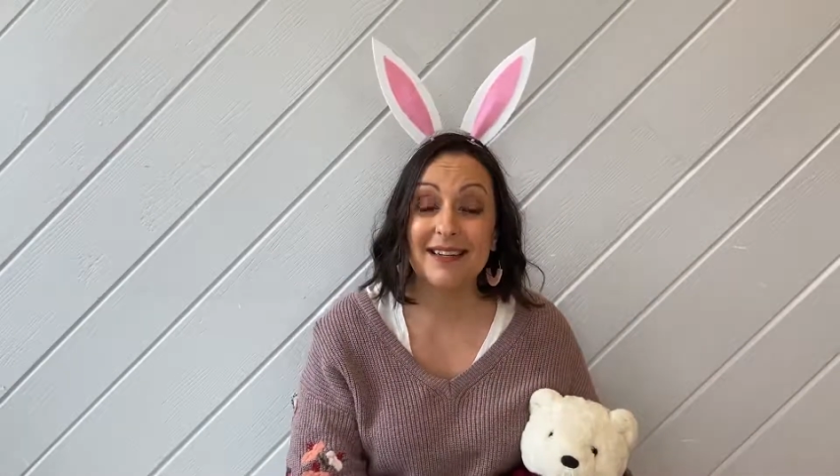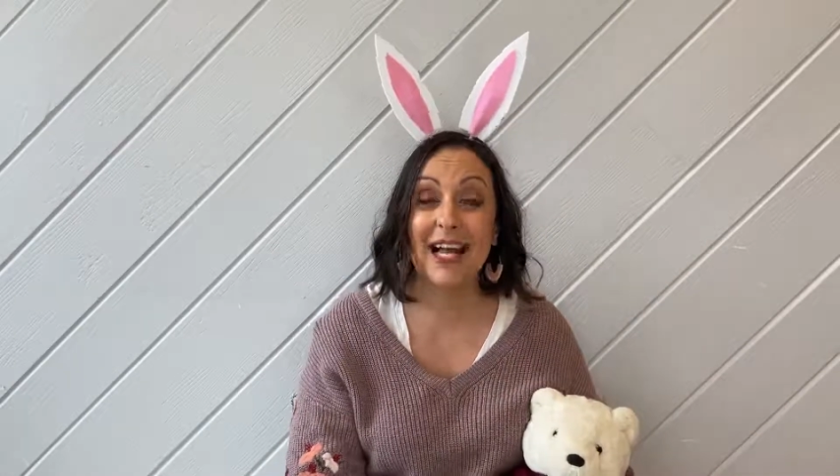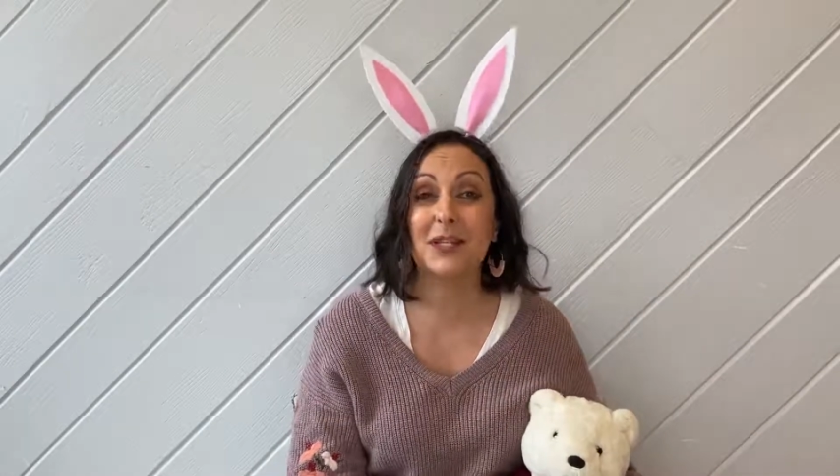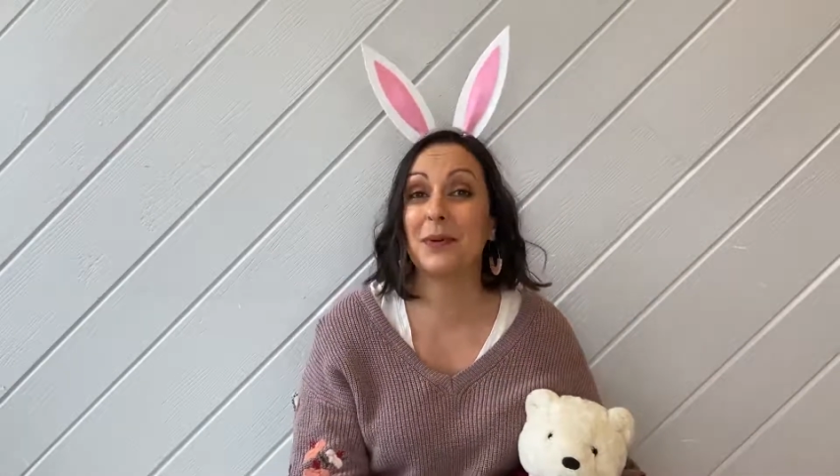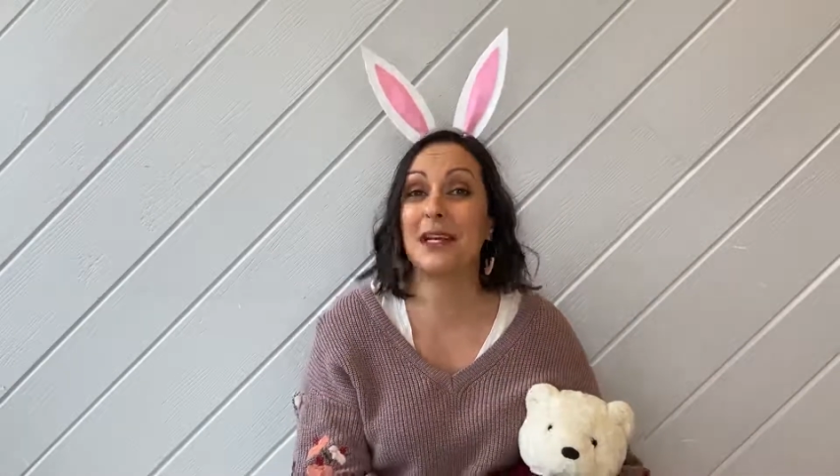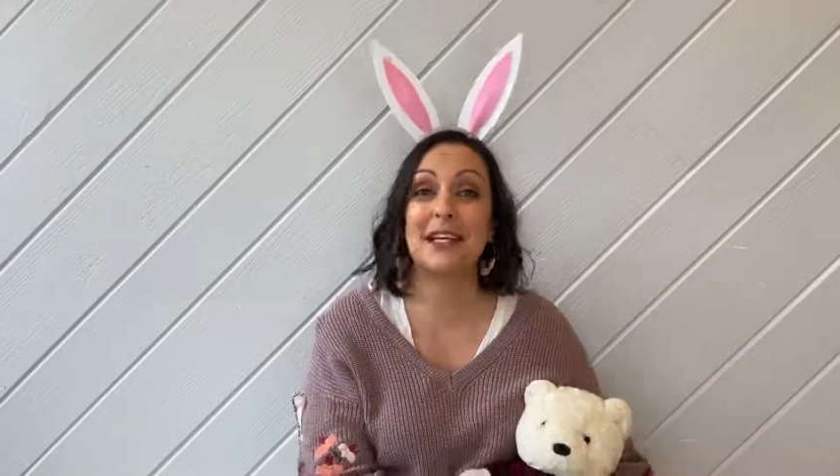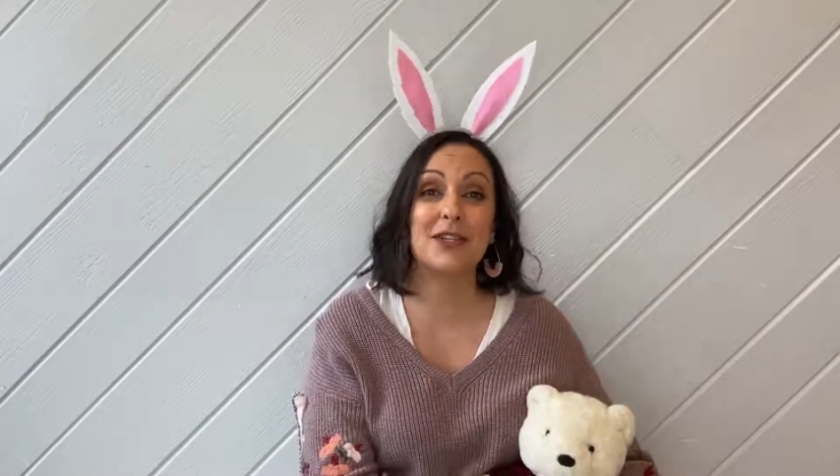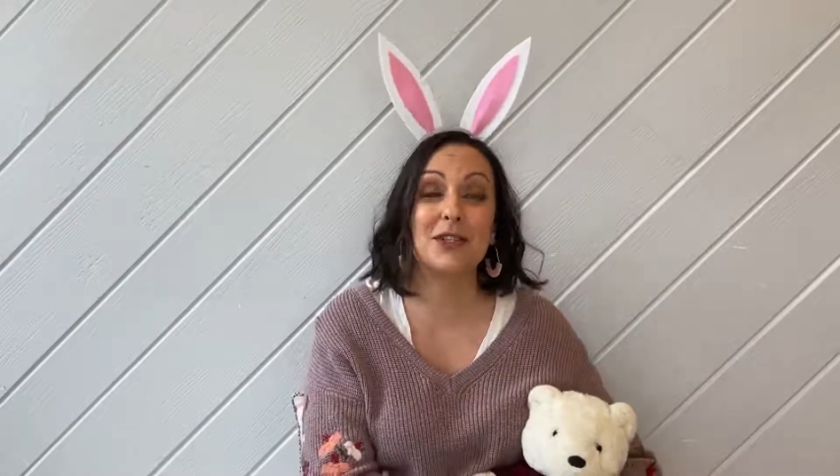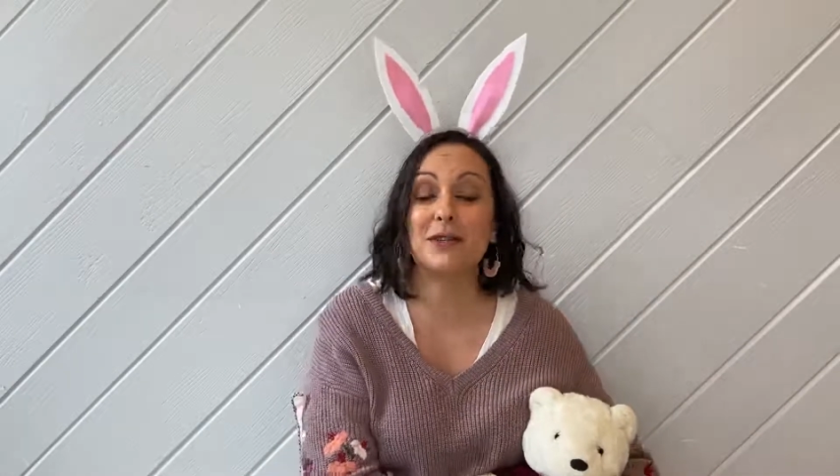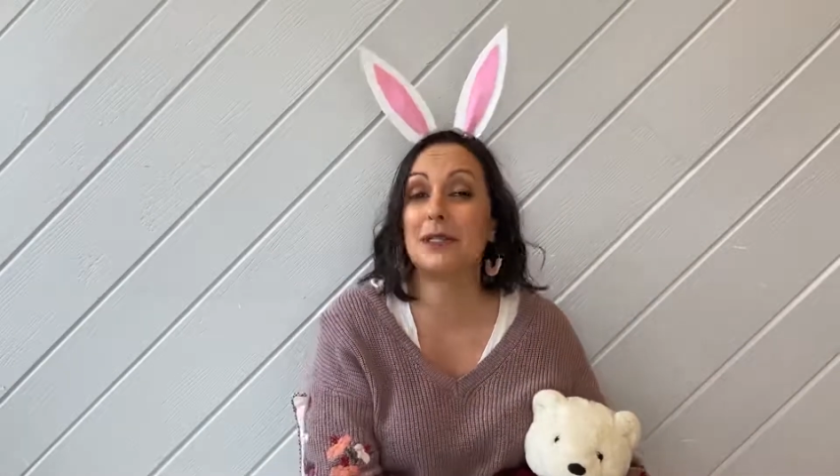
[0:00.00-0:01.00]
That's what
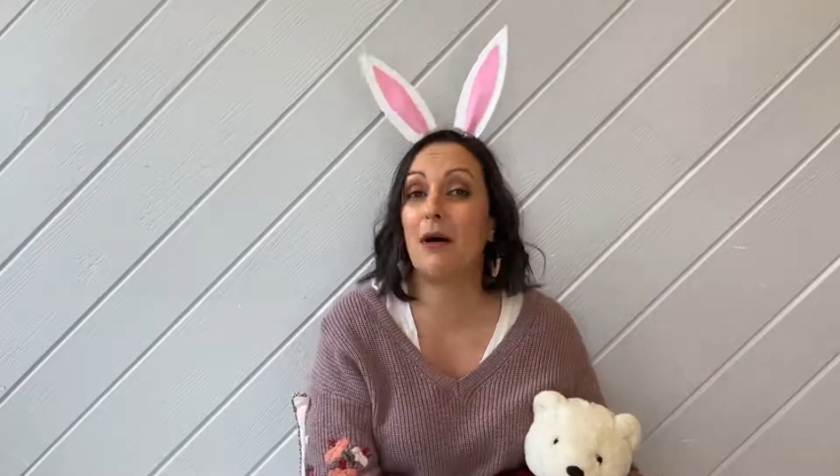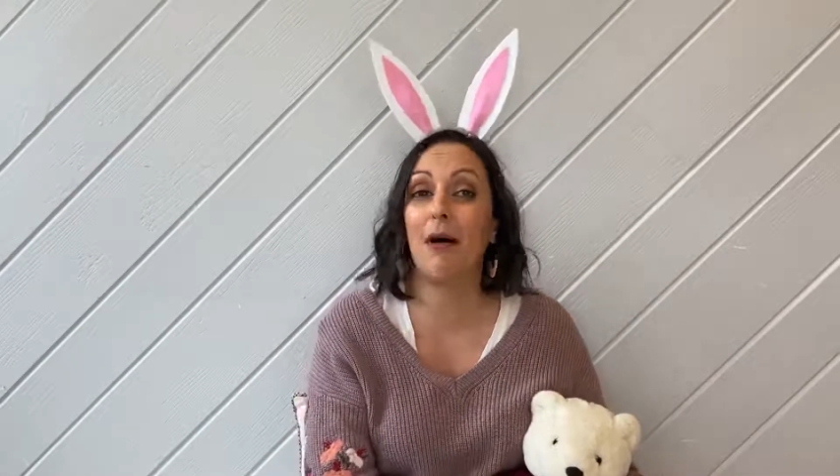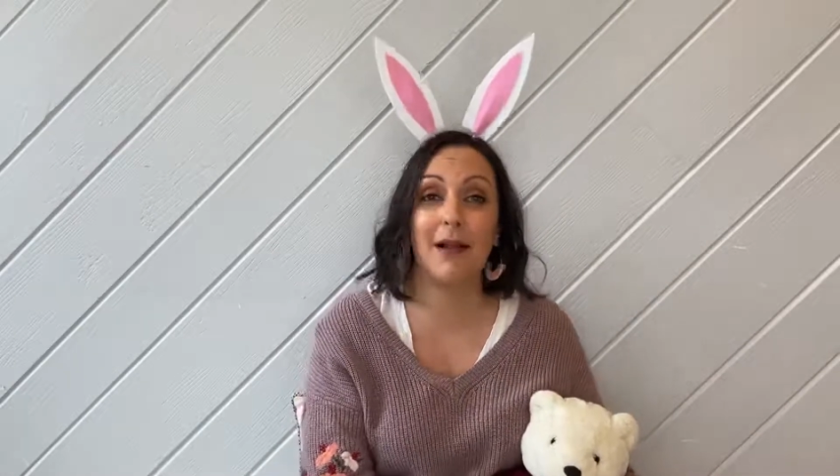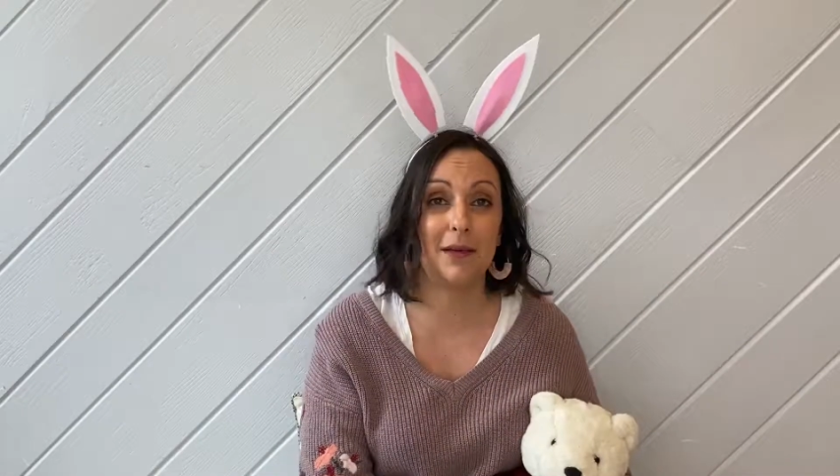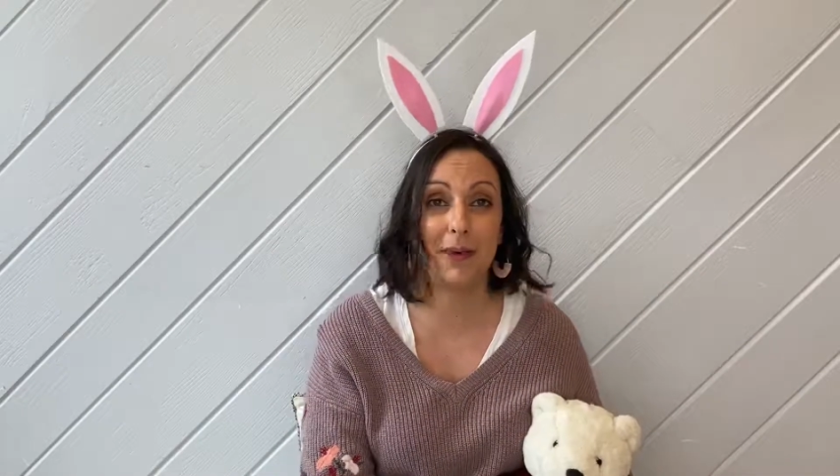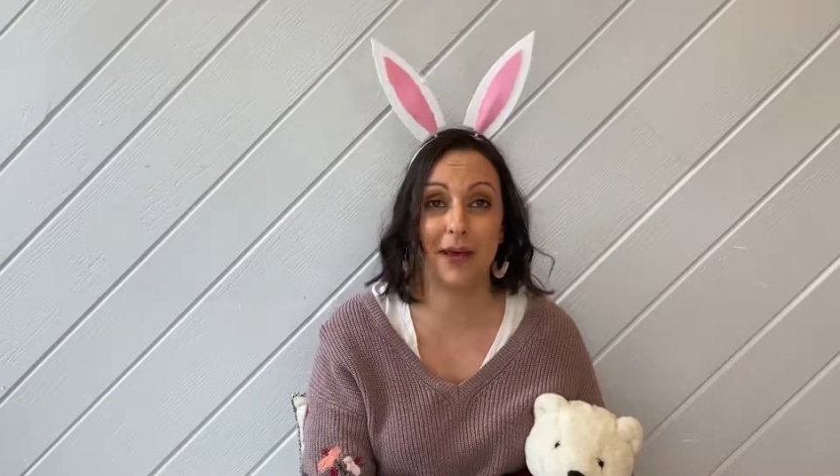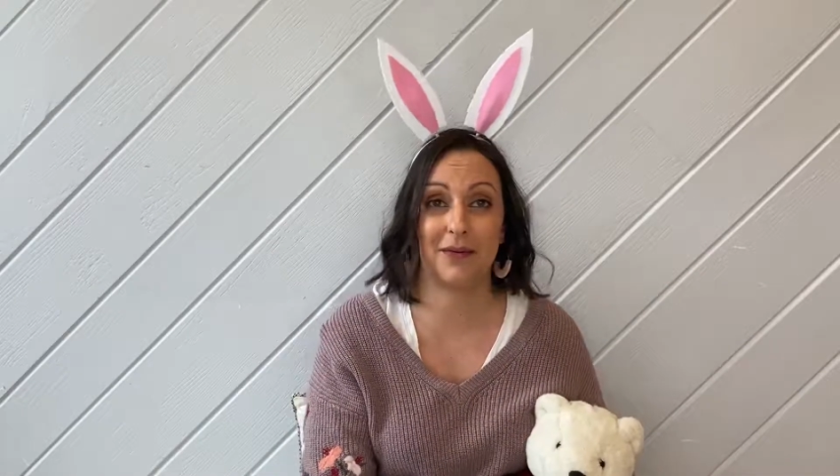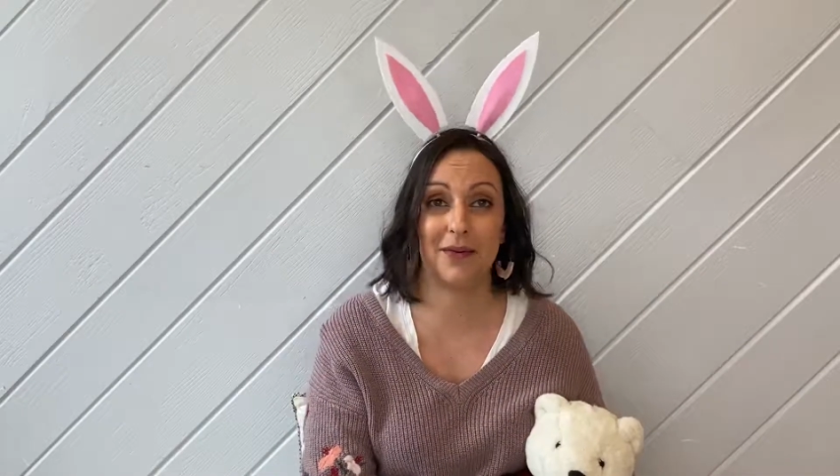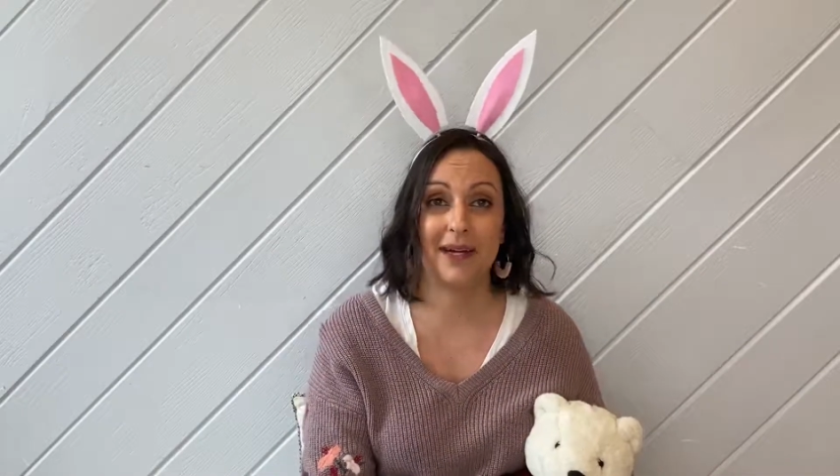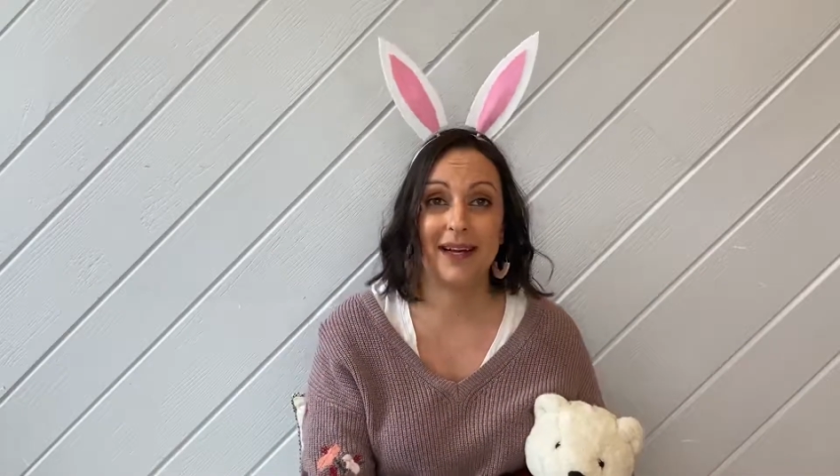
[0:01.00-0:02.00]
Easter is all
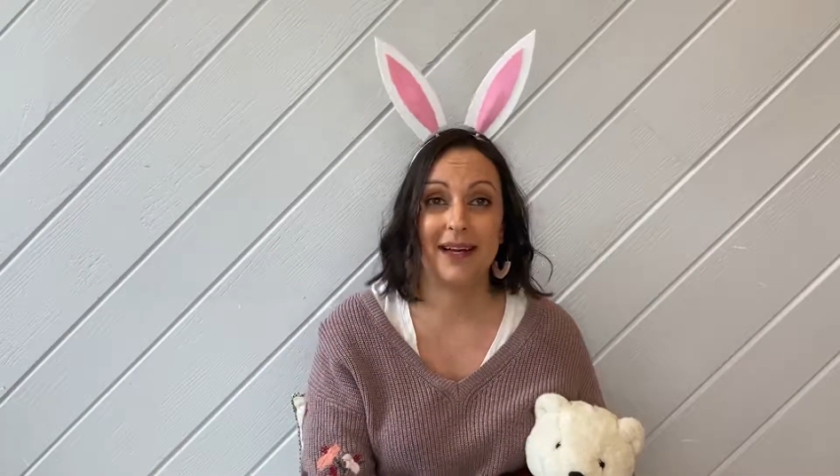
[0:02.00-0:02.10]
about.